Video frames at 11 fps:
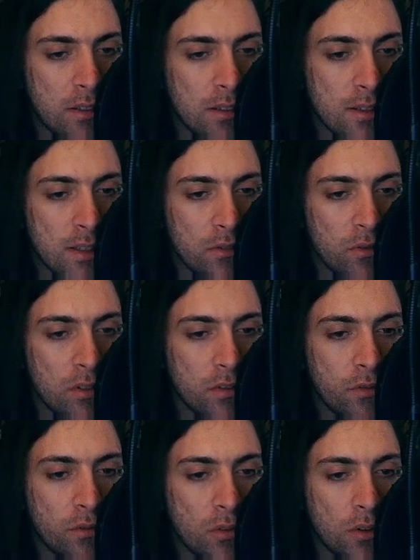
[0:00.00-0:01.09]
the
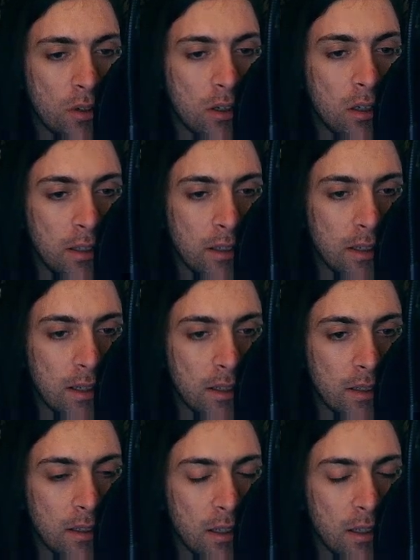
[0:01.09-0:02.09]
74 again